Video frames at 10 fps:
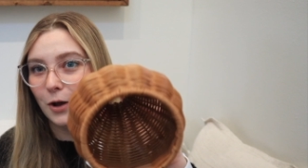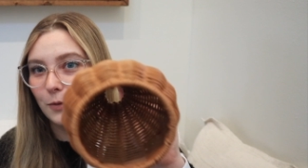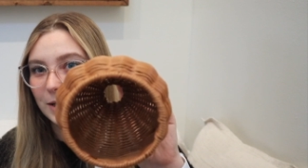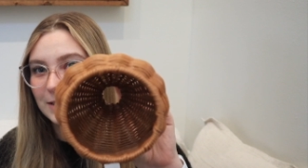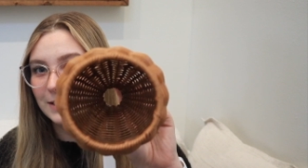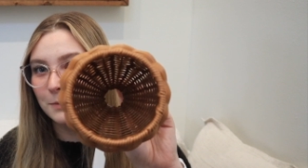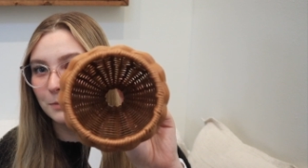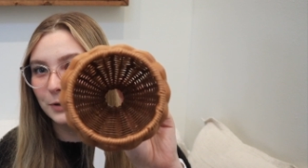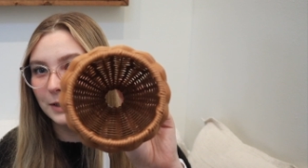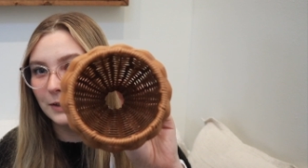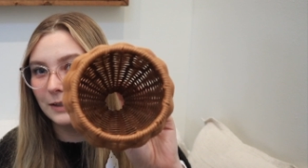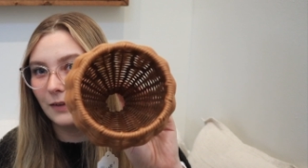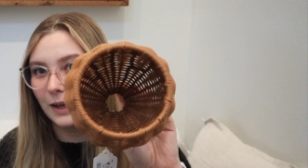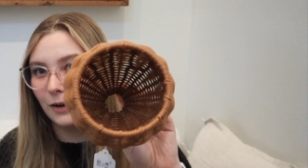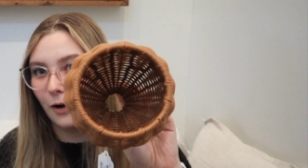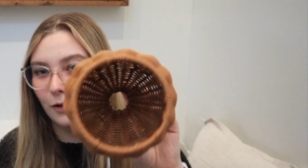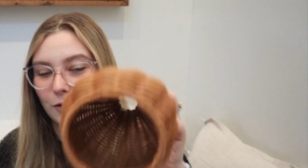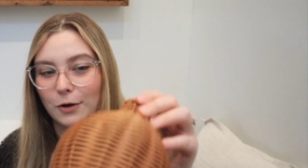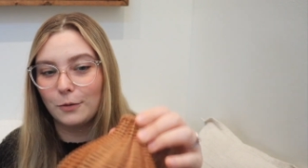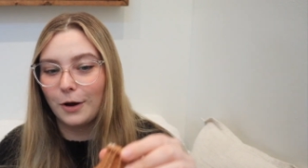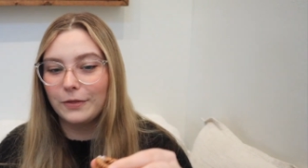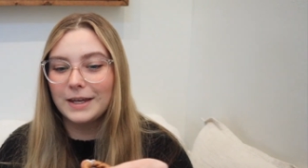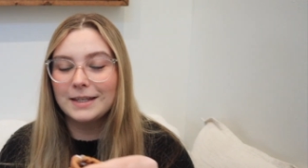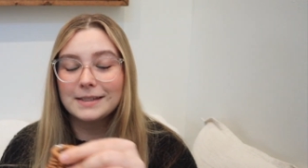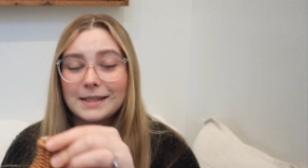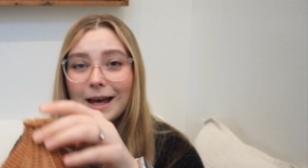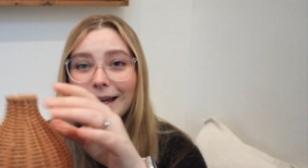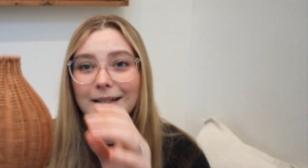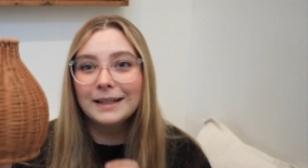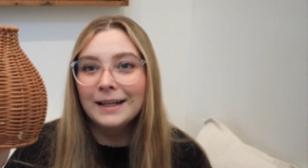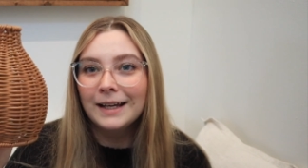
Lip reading: know. It's completely like hollow on the inside.